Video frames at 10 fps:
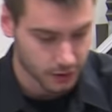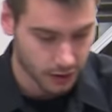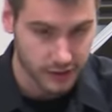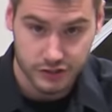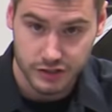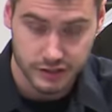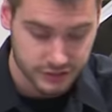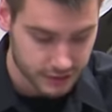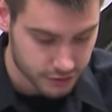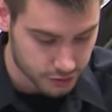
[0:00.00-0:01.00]
our engineers
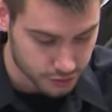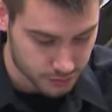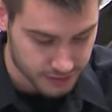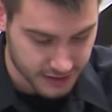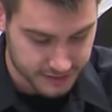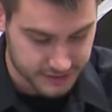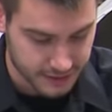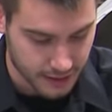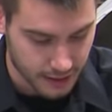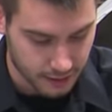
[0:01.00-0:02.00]
actually do some testing
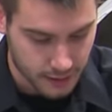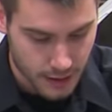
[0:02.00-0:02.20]
on.